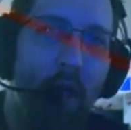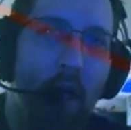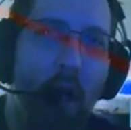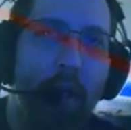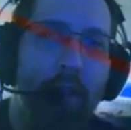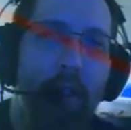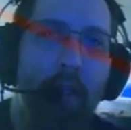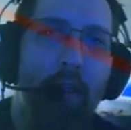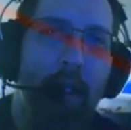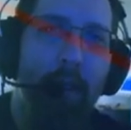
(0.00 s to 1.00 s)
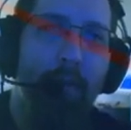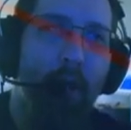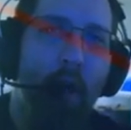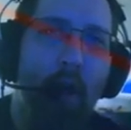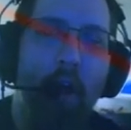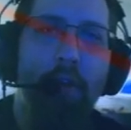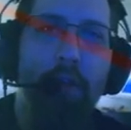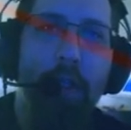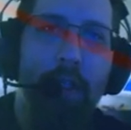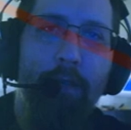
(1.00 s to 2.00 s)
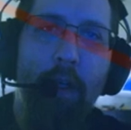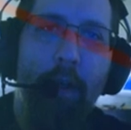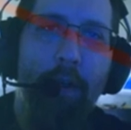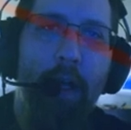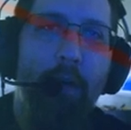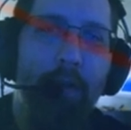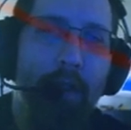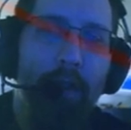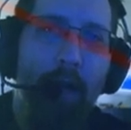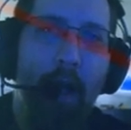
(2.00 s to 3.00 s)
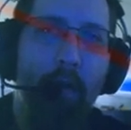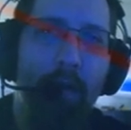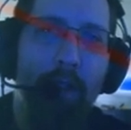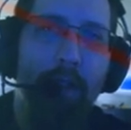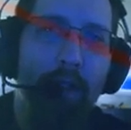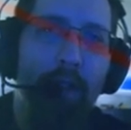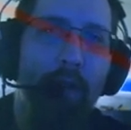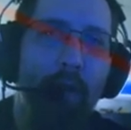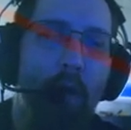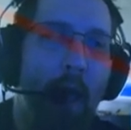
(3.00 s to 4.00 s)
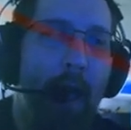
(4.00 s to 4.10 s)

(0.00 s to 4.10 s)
content that they had put hundreds if not thousands of hours into